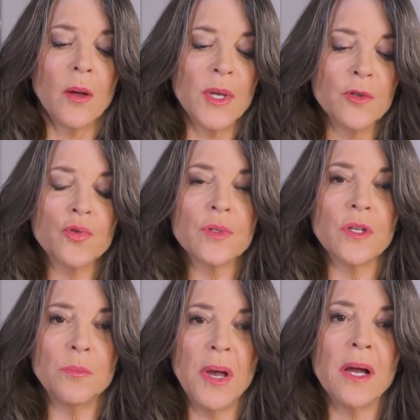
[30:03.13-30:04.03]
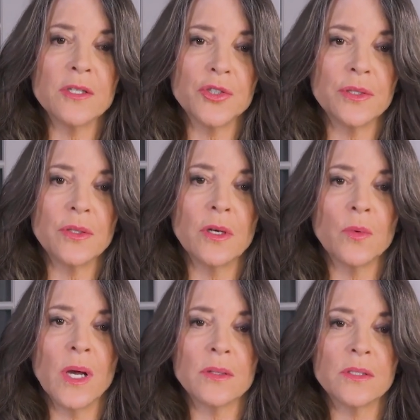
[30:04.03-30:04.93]
interest and passion
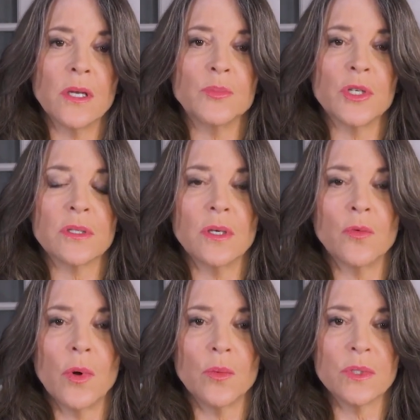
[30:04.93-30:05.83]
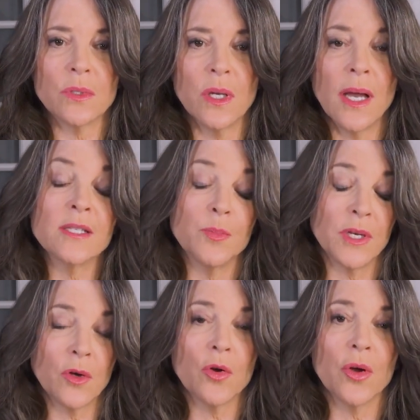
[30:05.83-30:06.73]
around the subject of what has
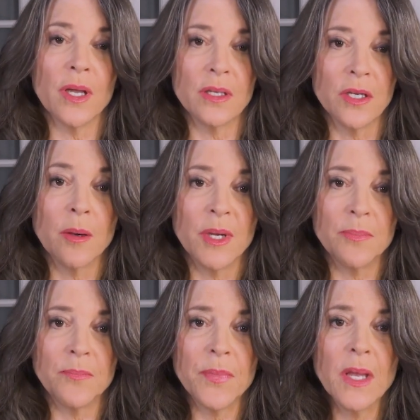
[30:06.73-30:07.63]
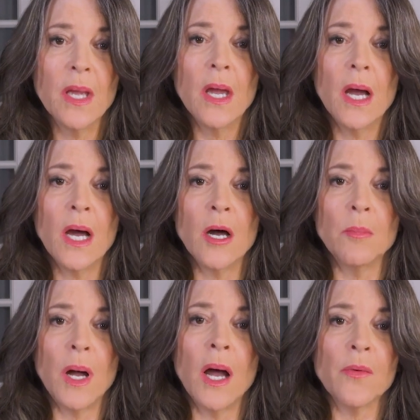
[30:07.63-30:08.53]
been occurring in Yemen.
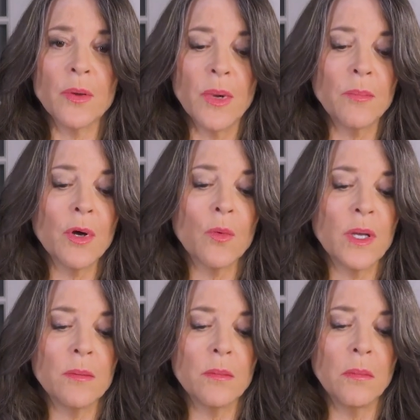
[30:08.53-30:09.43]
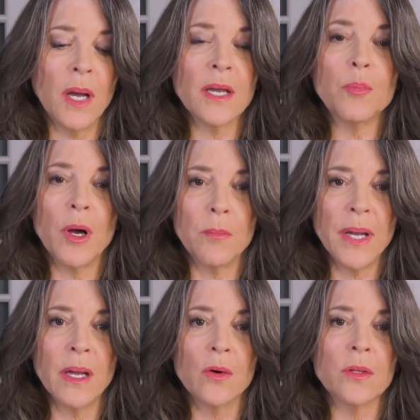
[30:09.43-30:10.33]
I remember when Mike
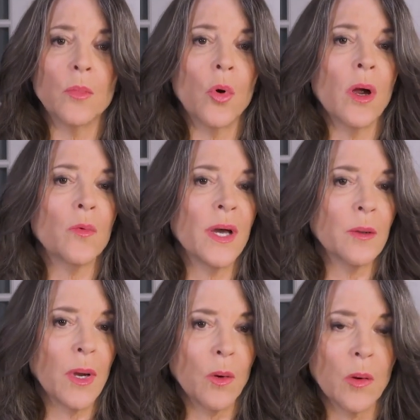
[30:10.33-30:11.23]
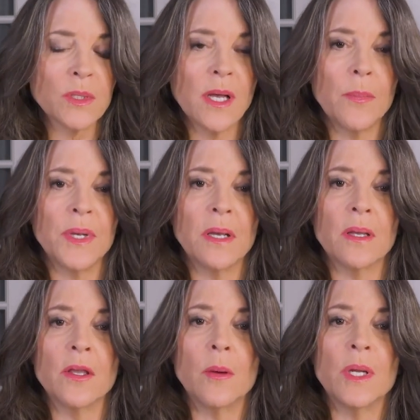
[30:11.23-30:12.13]
Pompeo, the more I read about what was happening
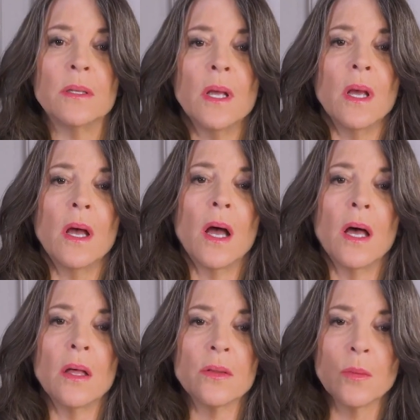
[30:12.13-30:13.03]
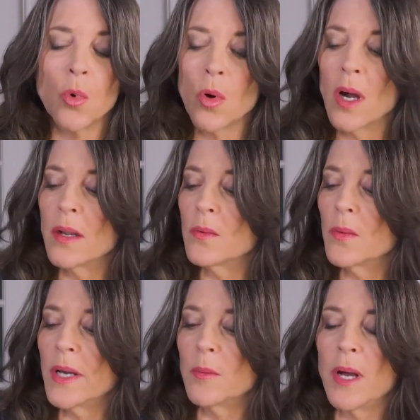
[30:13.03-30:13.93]
in Yemen, the more I
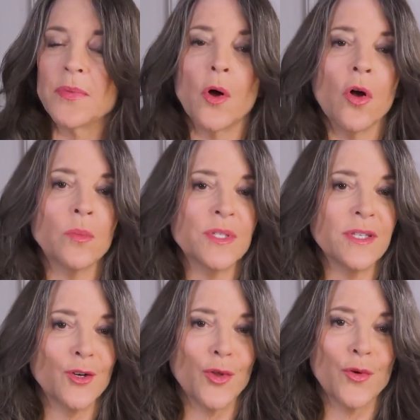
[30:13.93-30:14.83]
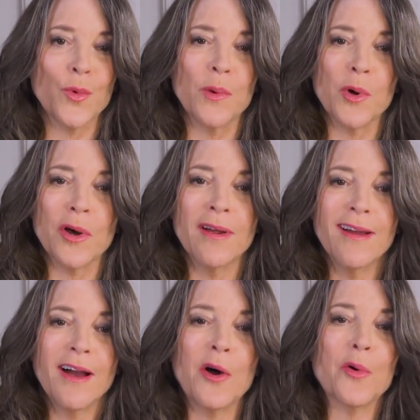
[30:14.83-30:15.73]
read about the arms deal that we were
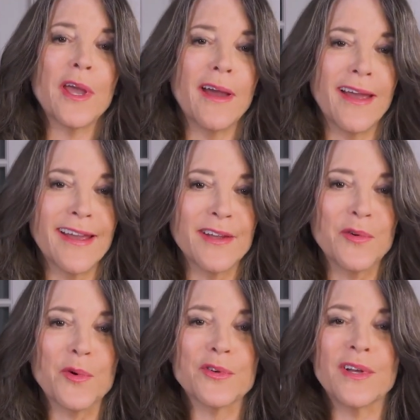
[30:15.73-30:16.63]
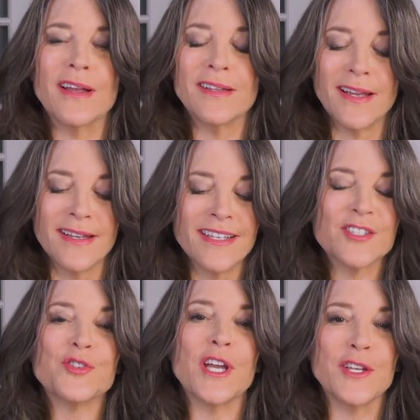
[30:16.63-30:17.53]
okaying in order, and in
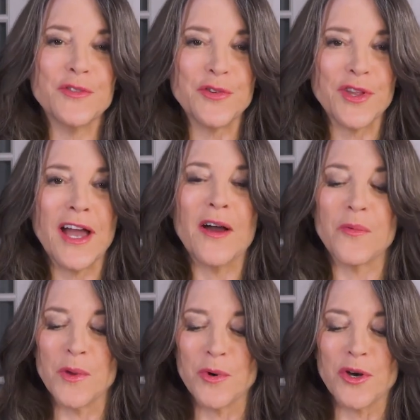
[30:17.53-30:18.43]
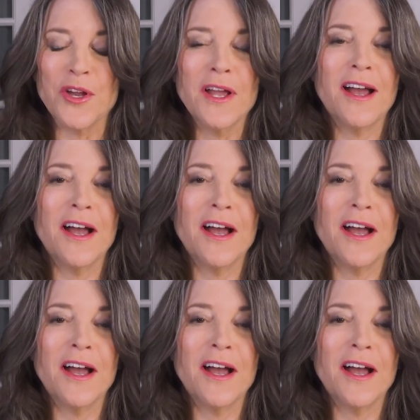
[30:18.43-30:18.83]
exchange for that, we were